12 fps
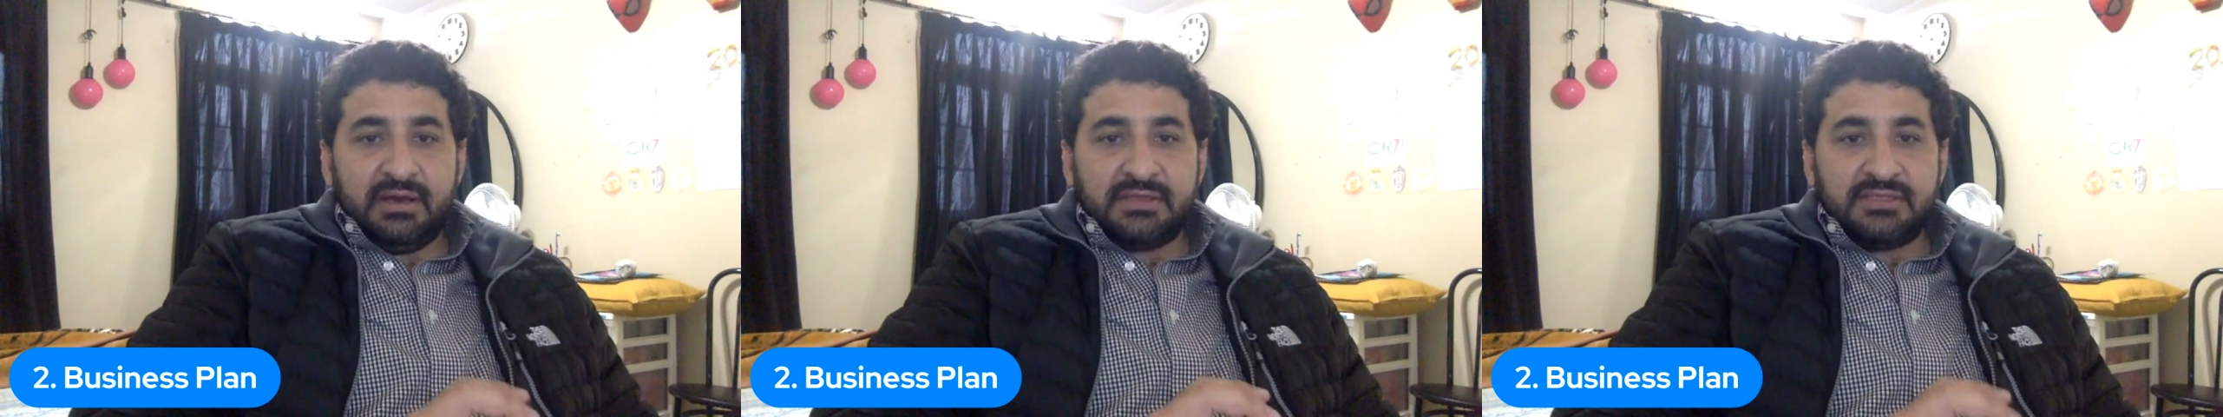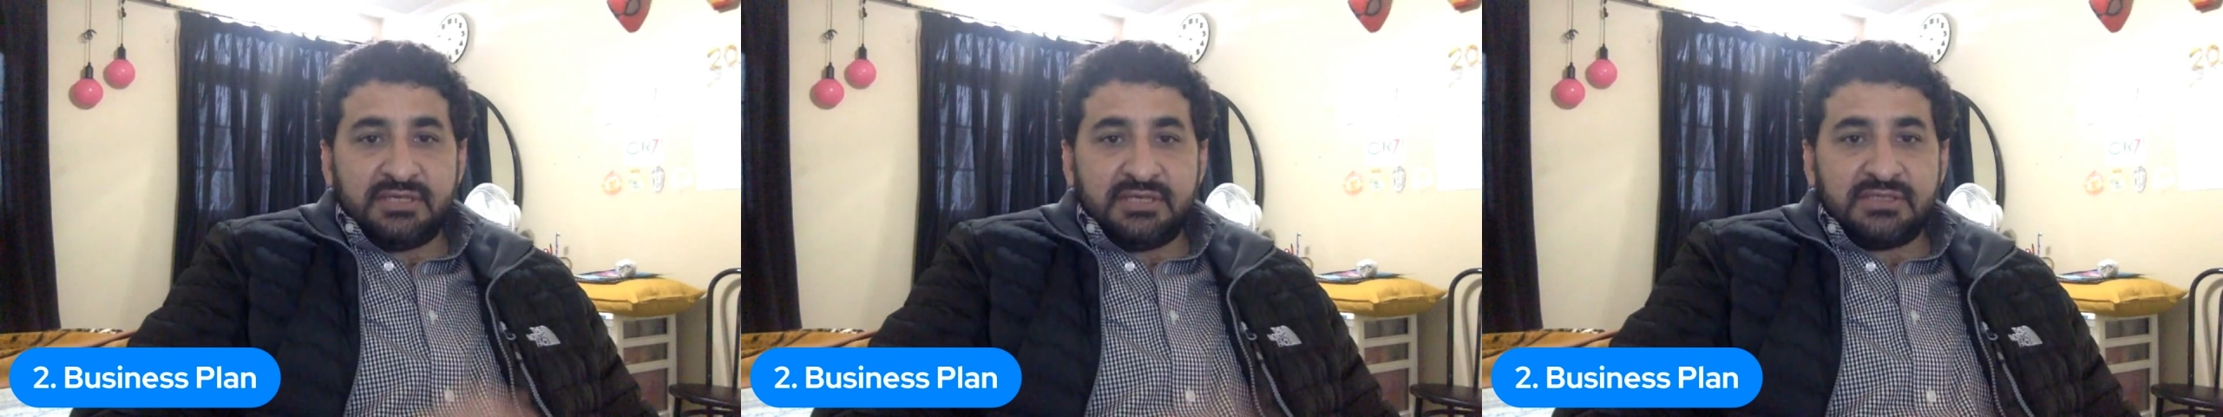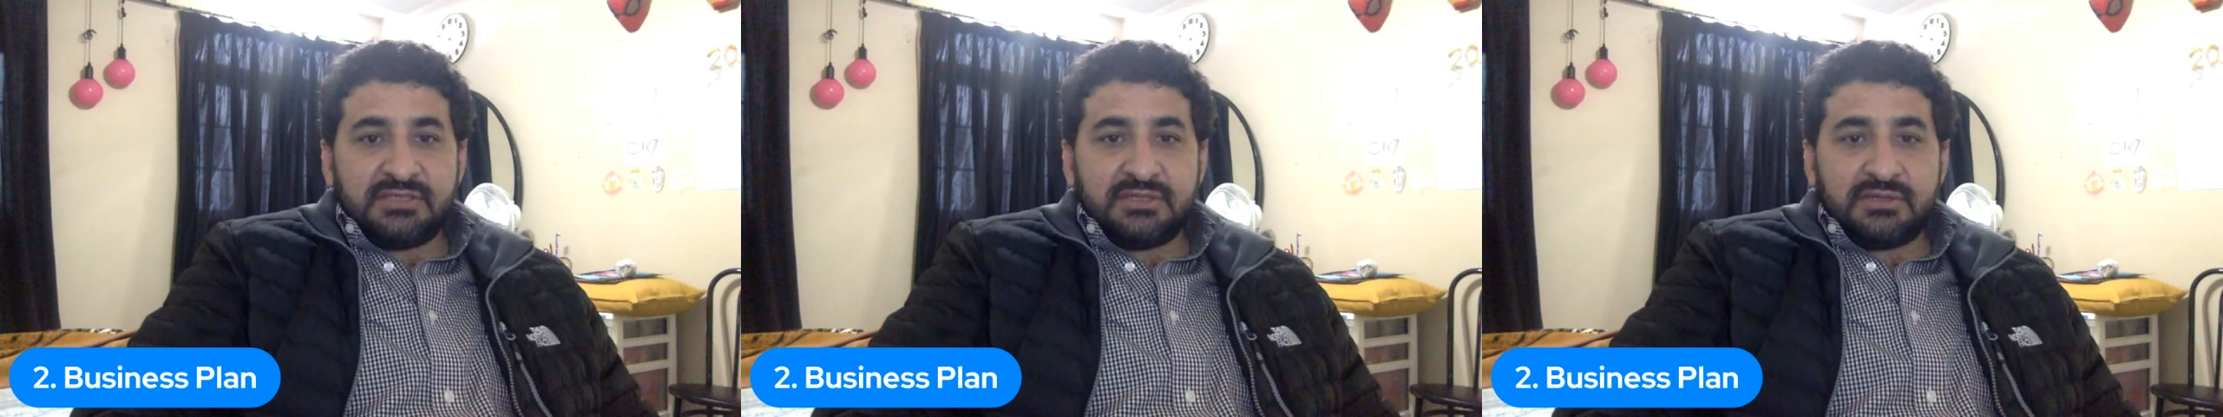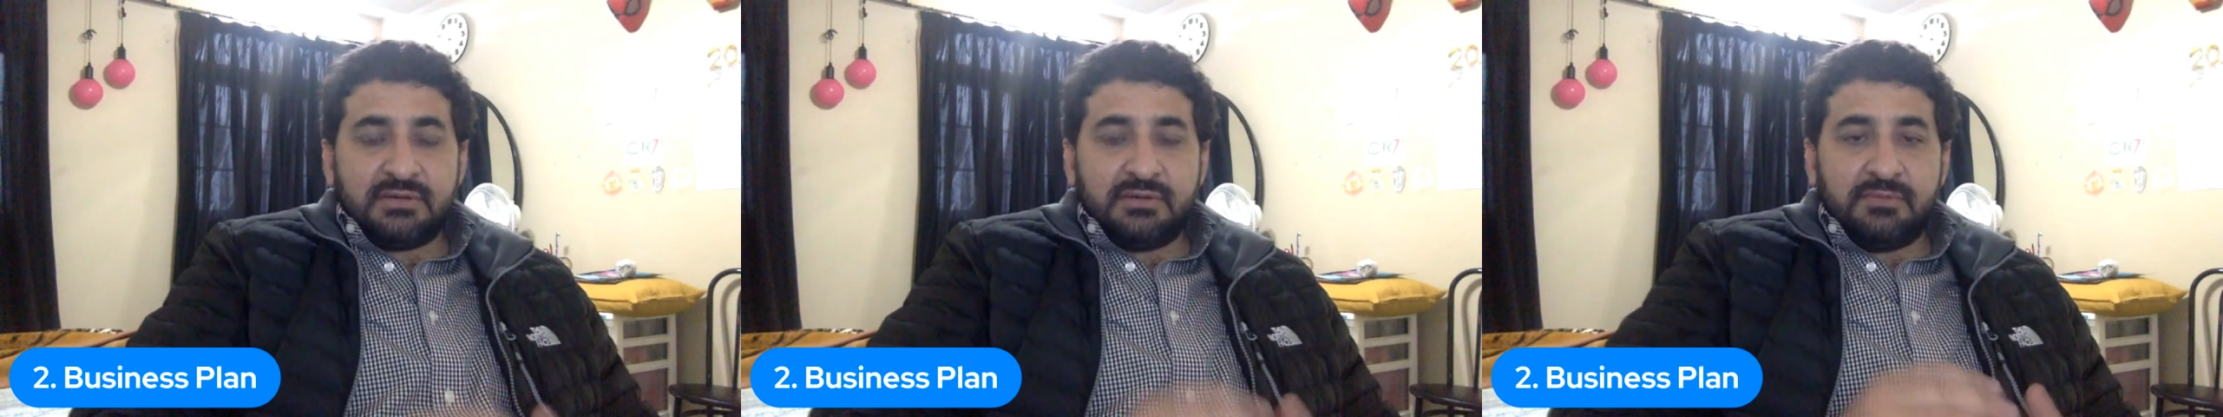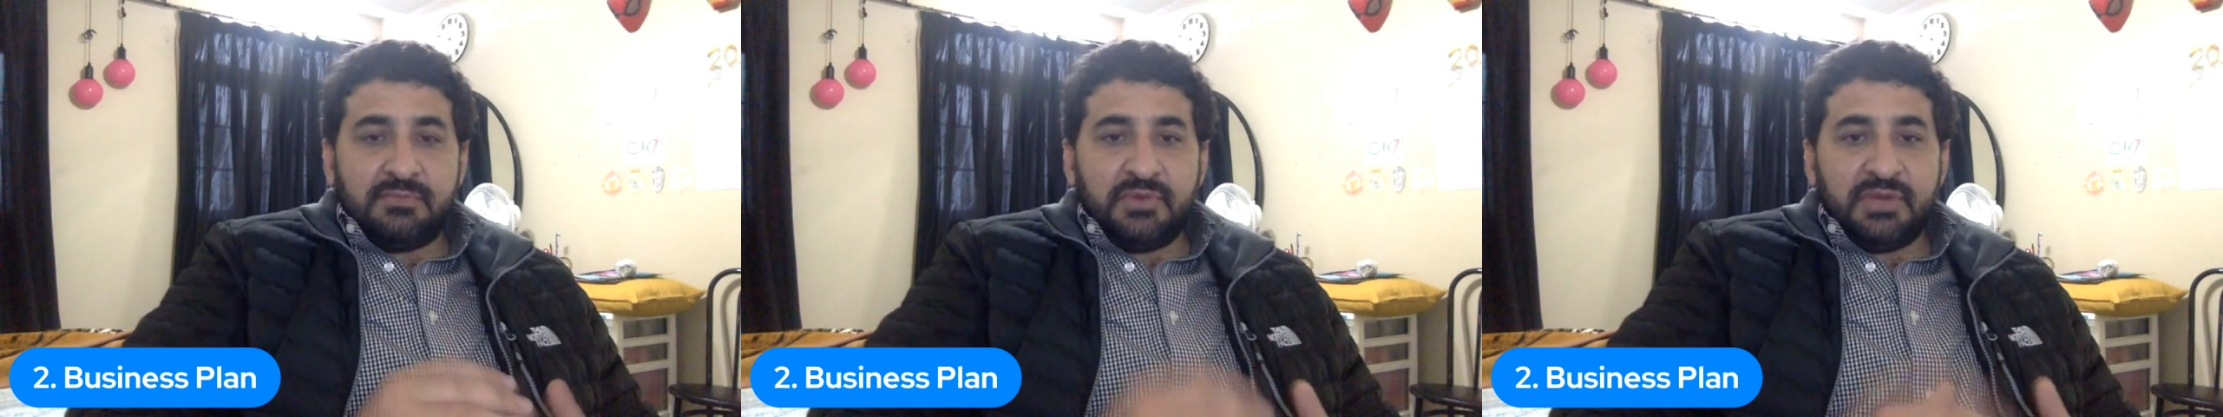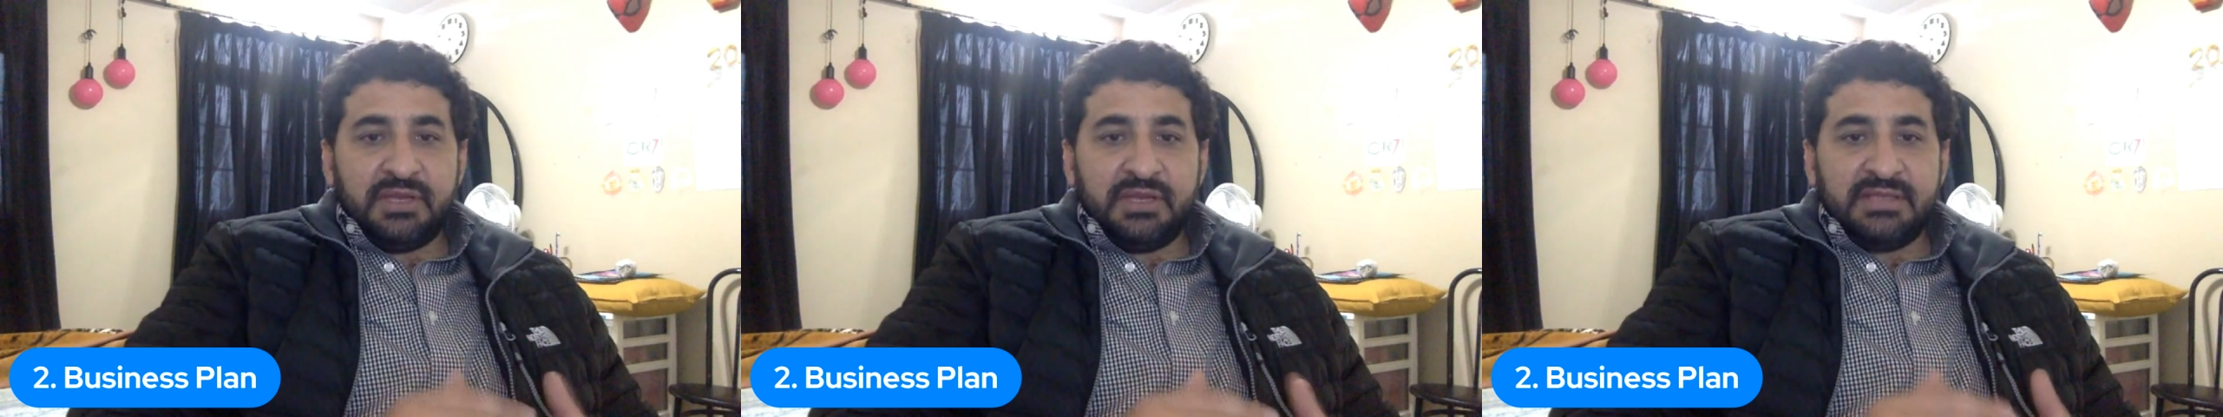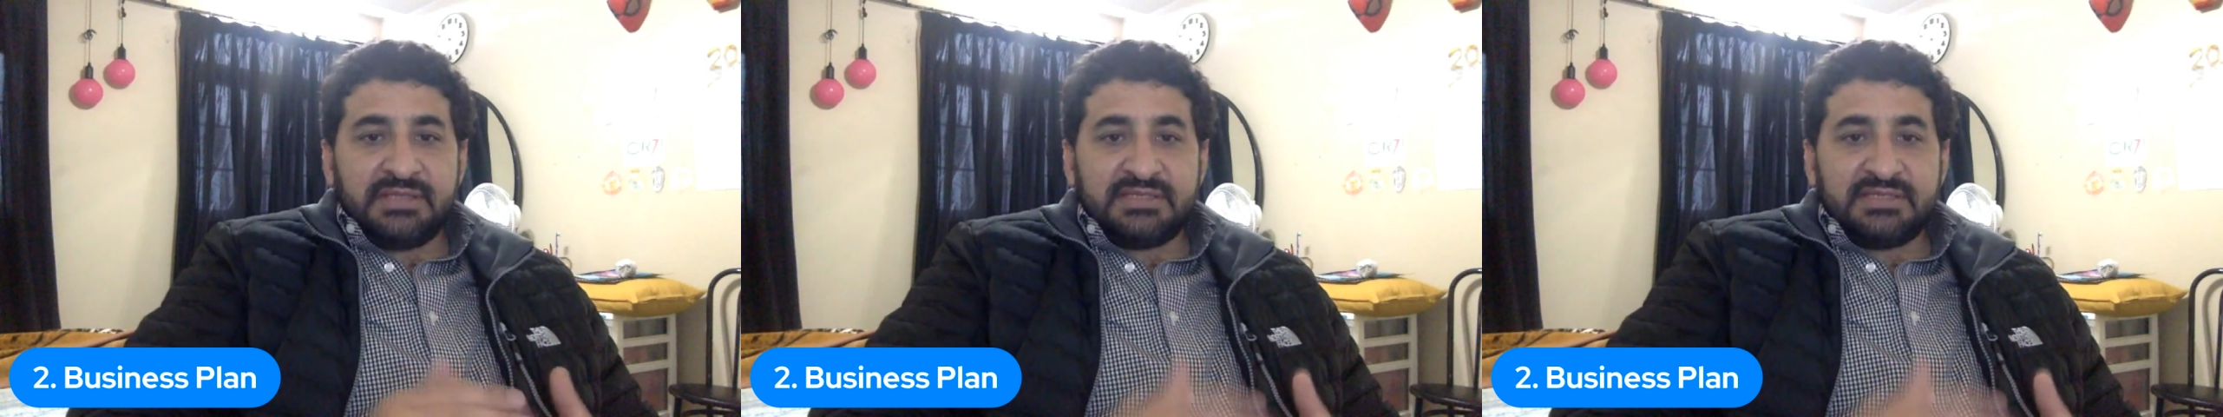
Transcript: Just put it in